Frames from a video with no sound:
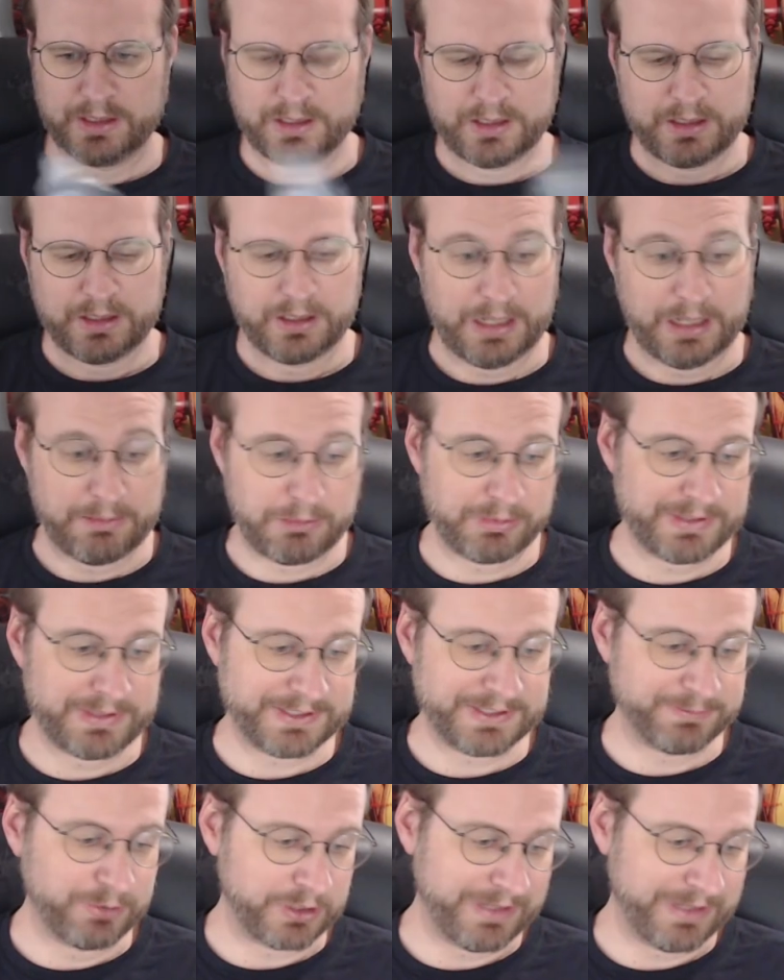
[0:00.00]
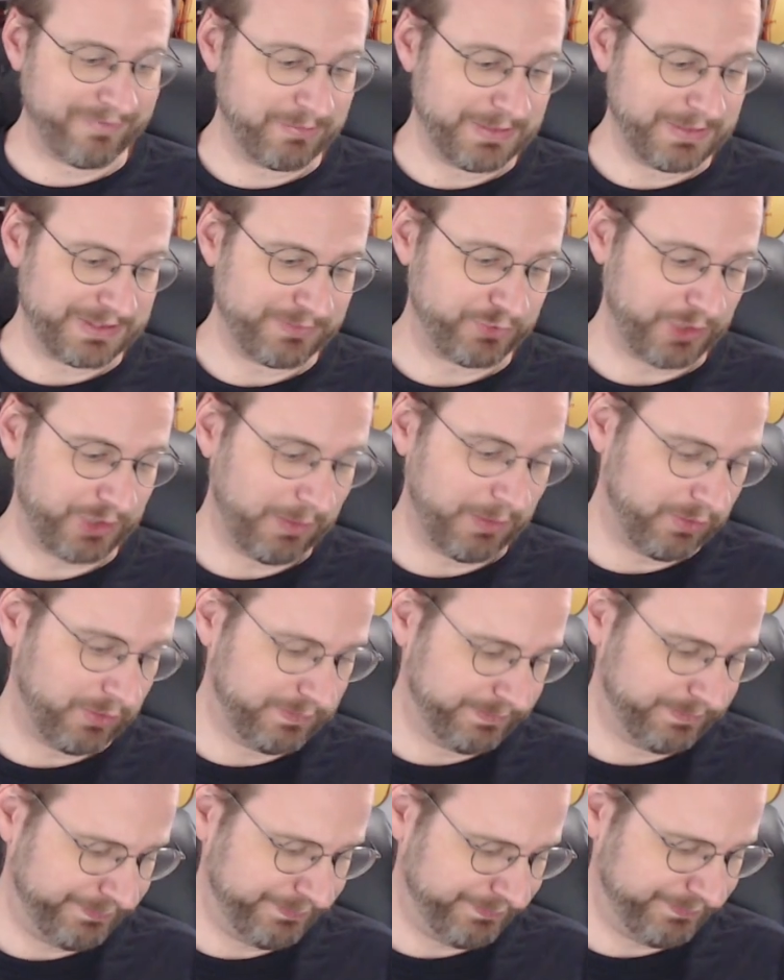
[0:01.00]
I remember this book giving me some trouble.
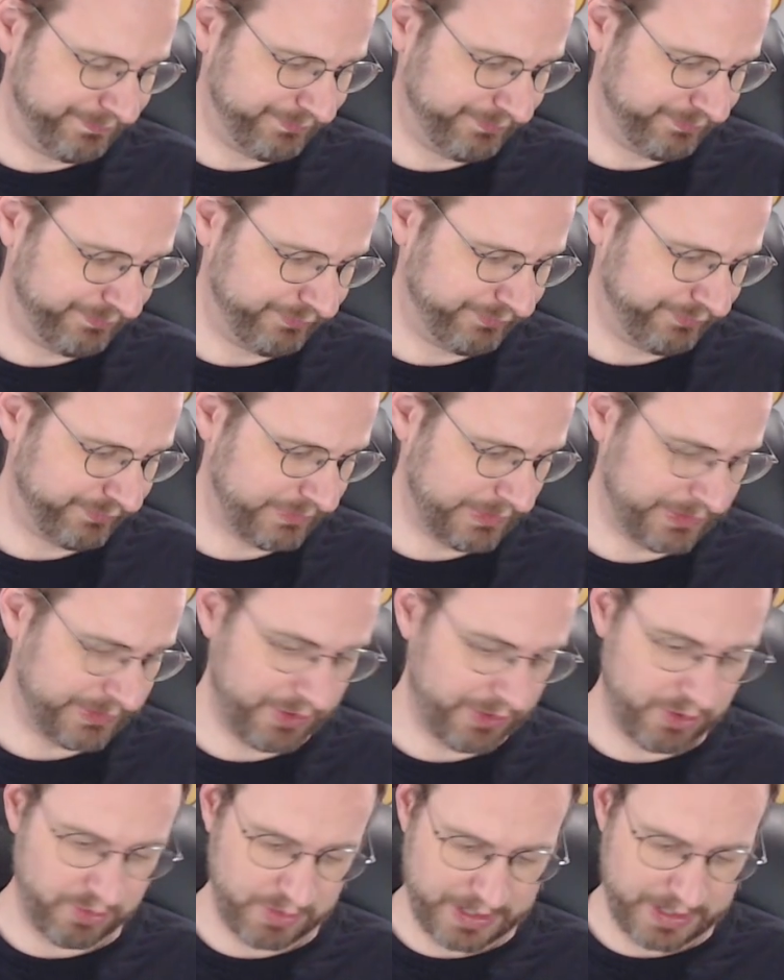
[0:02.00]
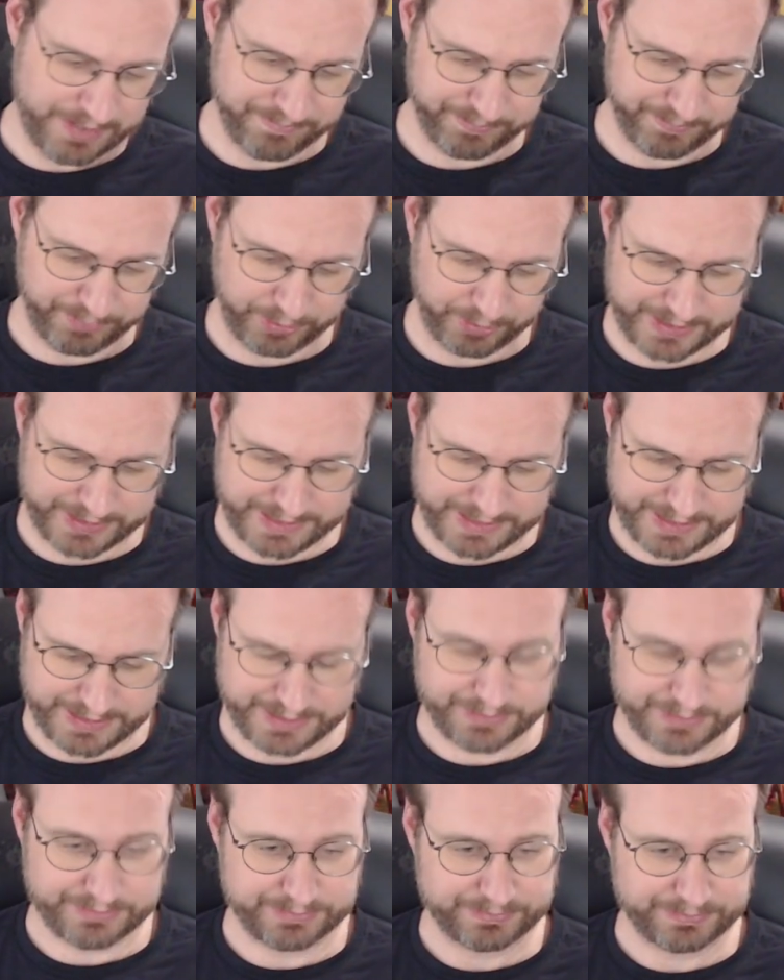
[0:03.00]
So I'm
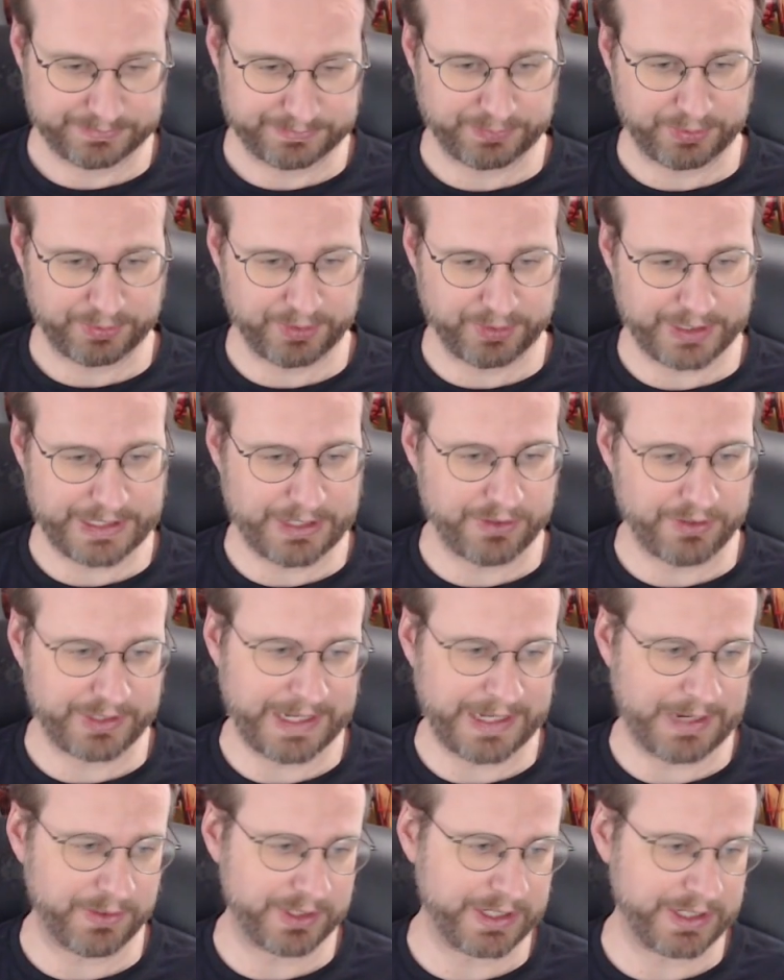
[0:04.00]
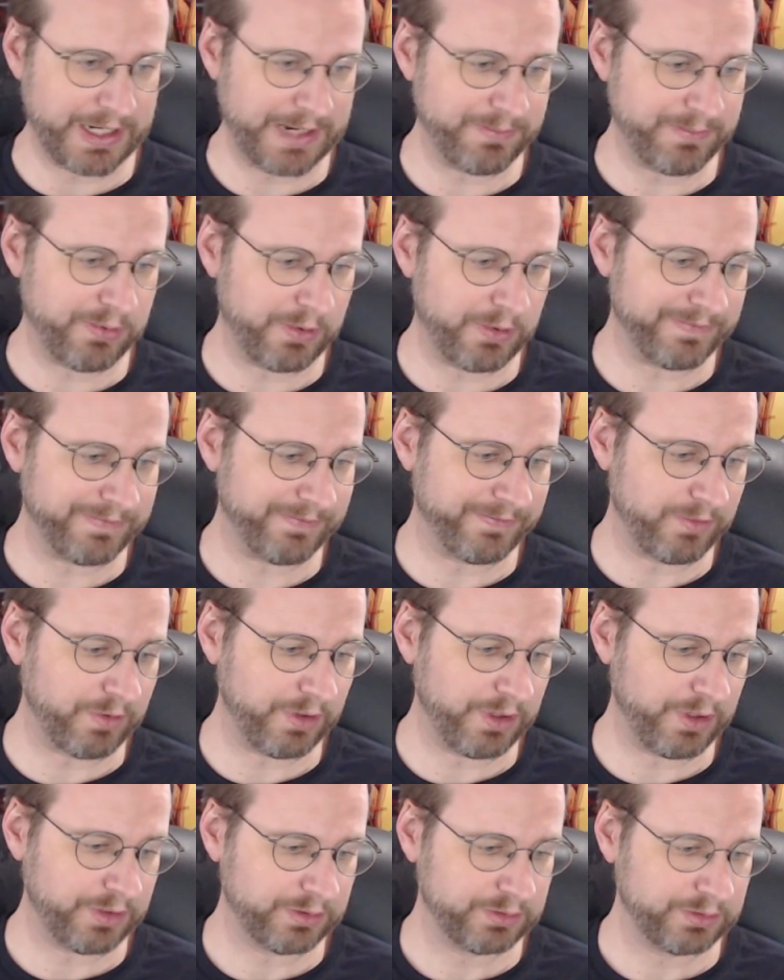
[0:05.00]
pretty okay with a
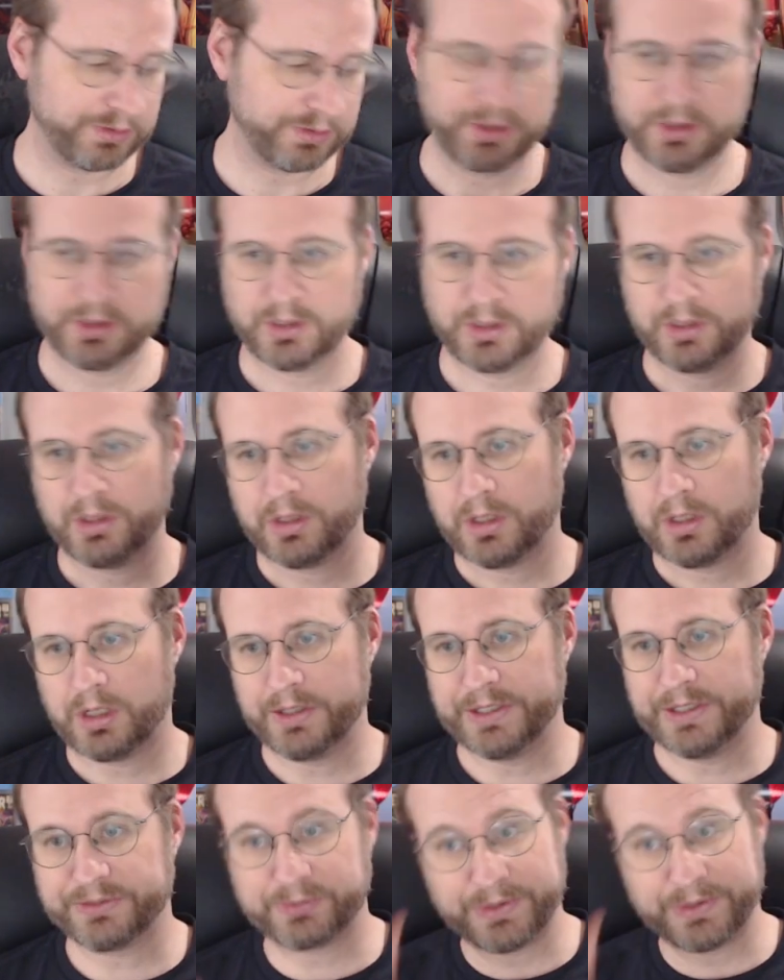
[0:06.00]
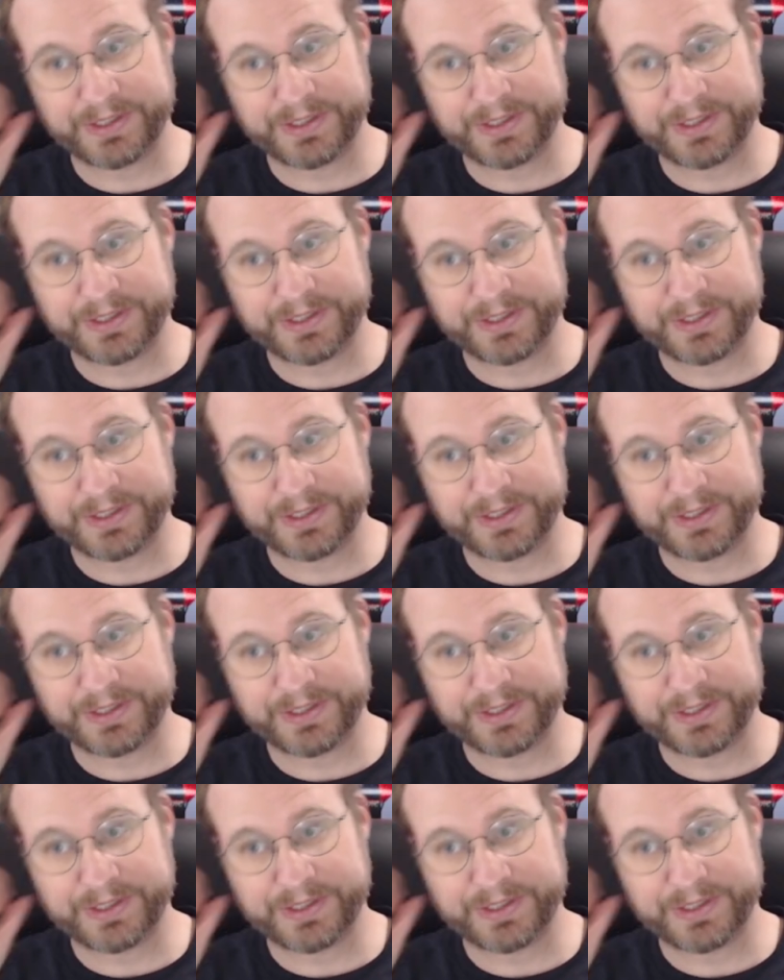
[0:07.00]
9.4 on this one.